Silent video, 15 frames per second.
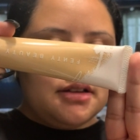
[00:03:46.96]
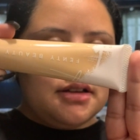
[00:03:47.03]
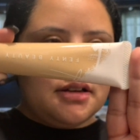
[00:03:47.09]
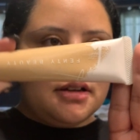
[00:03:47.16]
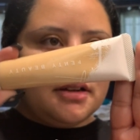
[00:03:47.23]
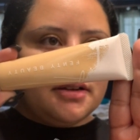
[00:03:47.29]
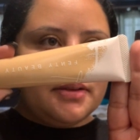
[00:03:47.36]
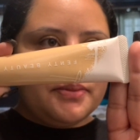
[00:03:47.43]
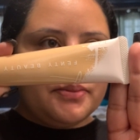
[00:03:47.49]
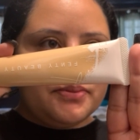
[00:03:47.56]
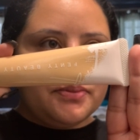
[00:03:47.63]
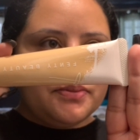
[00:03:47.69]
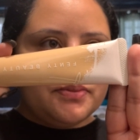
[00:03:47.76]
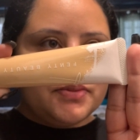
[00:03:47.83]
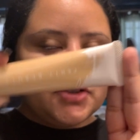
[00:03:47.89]
Um,
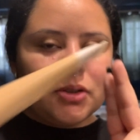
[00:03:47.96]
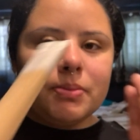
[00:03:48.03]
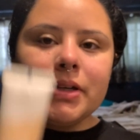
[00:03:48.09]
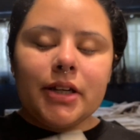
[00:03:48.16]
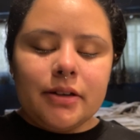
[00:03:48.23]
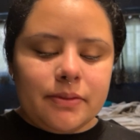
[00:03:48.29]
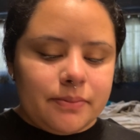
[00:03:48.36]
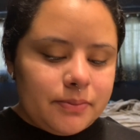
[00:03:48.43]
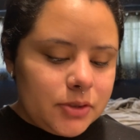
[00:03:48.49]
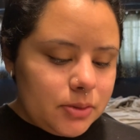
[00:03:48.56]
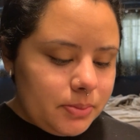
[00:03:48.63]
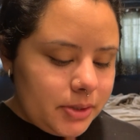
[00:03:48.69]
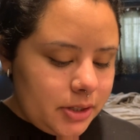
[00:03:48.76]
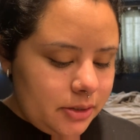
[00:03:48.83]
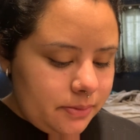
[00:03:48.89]
super cute,
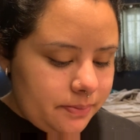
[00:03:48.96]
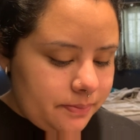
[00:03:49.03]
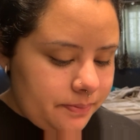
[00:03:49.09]
super cute.